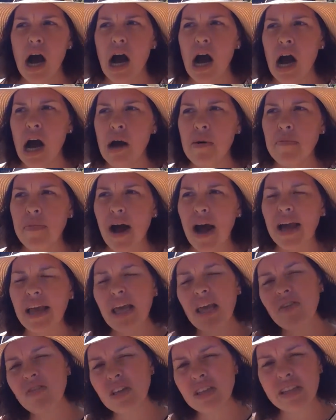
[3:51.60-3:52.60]
I
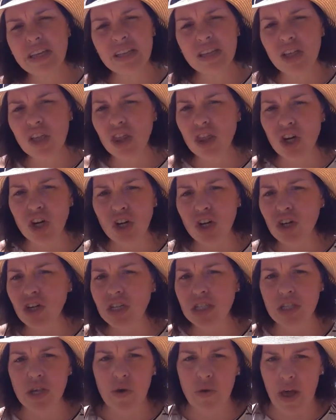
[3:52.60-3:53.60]
even think the 3rd
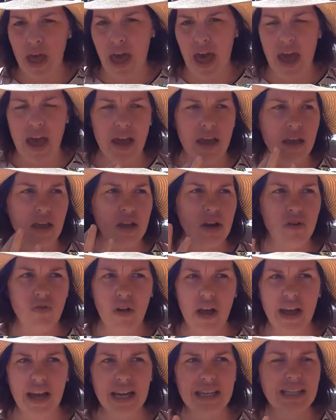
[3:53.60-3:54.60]
is okay.
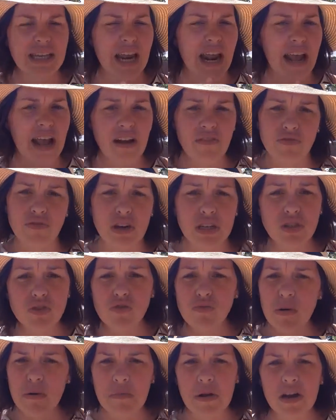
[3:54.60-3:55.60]
Like I said, I have friends
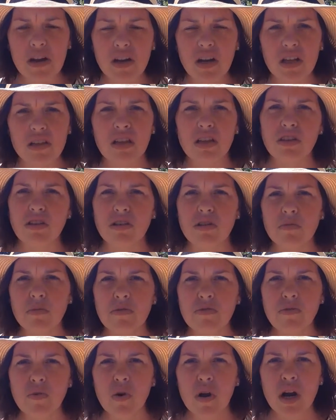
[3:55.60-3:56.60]
who've been married on the 3rd
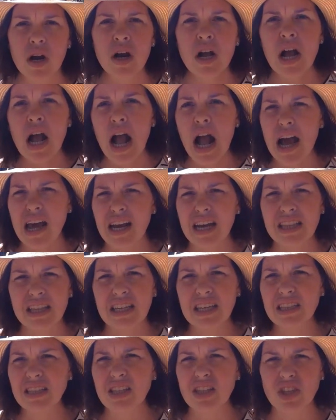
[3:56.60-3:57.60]
before, and I
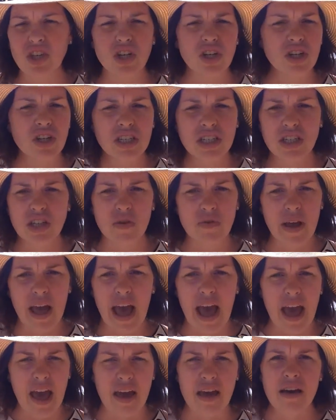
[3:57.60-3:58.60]
think the 3rd is
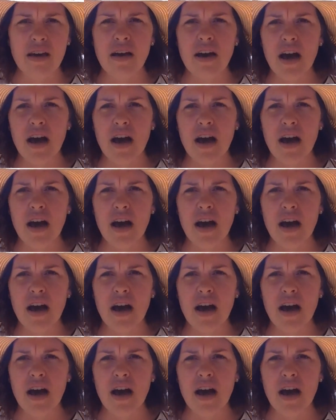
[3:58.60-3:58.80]
okay.